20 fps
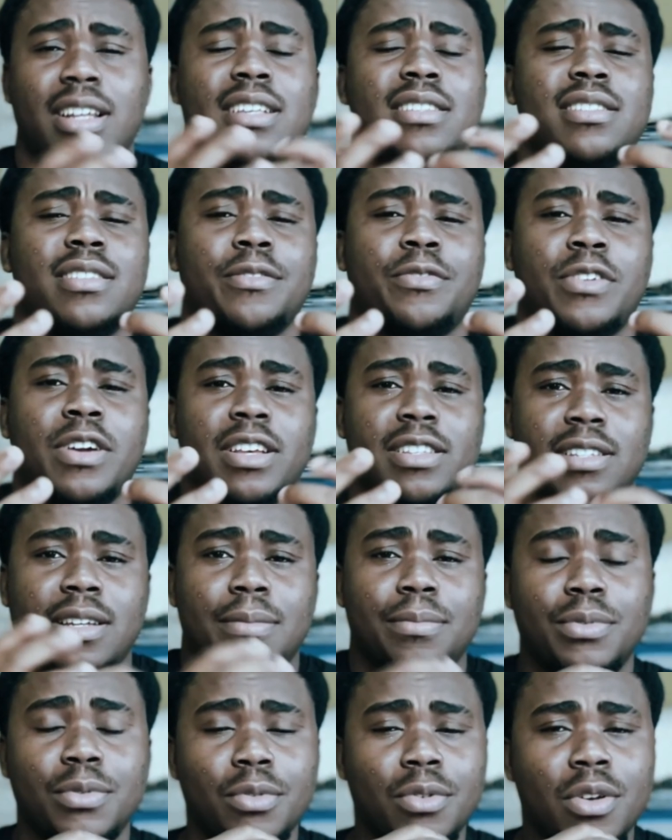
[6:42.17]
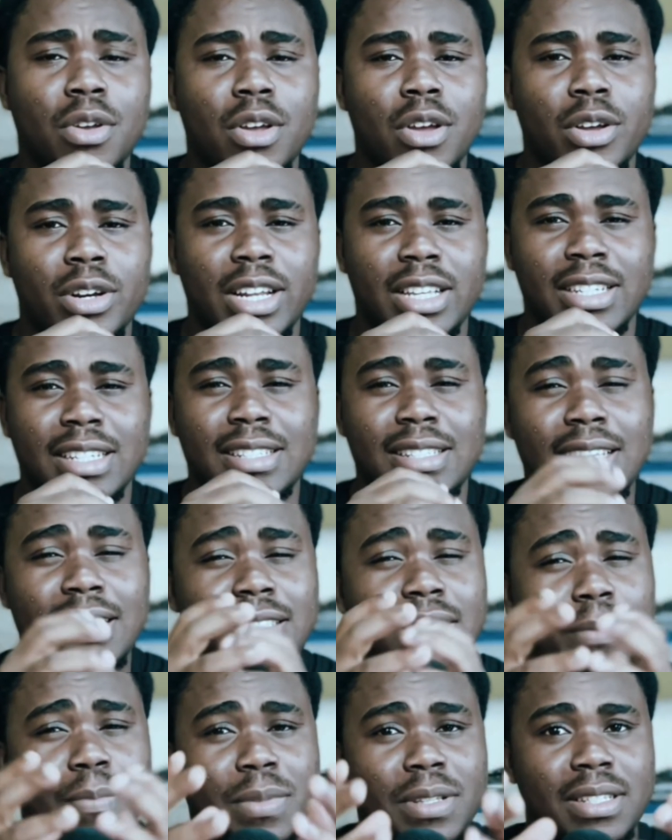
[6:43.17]
Let's say, for example, there's a
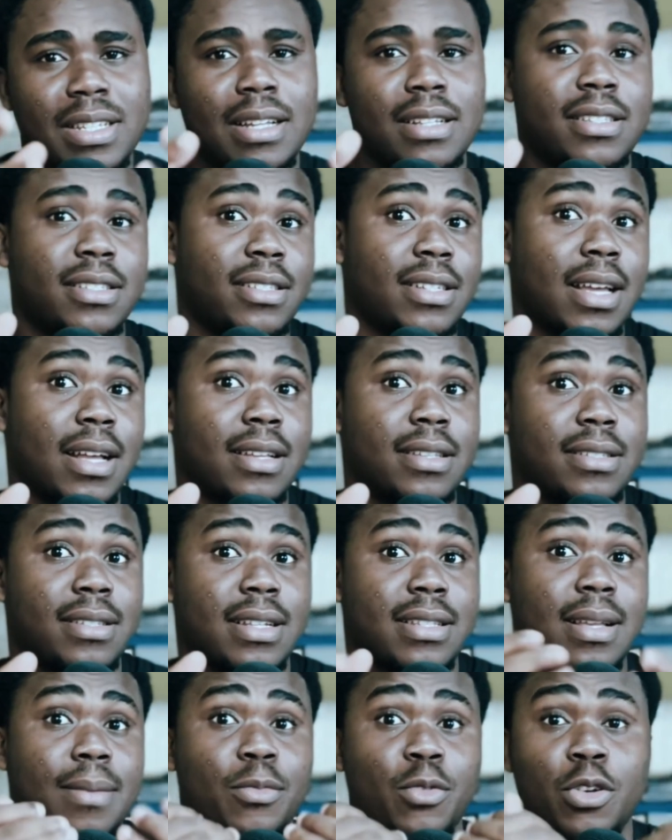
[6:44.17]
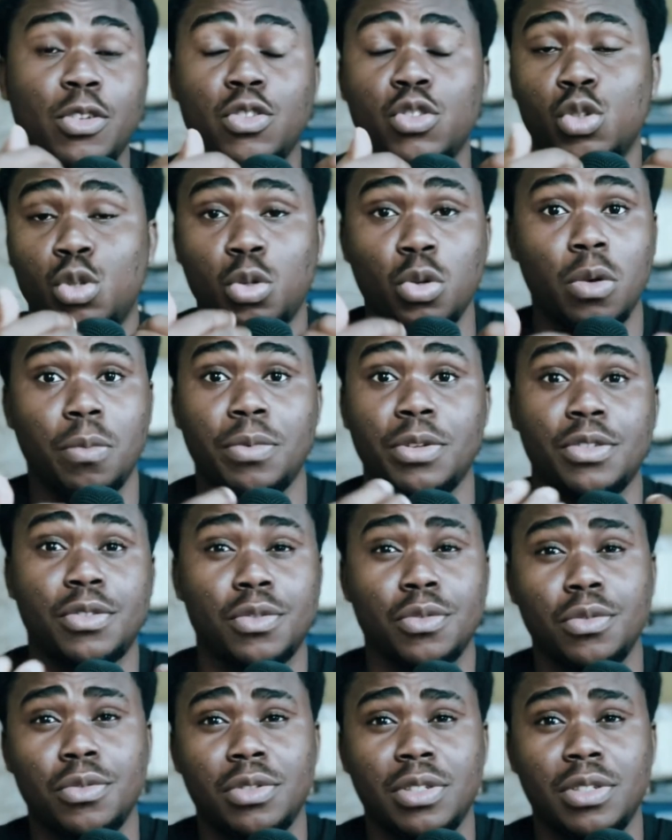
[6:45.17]
60% chance that I'm going to show up in school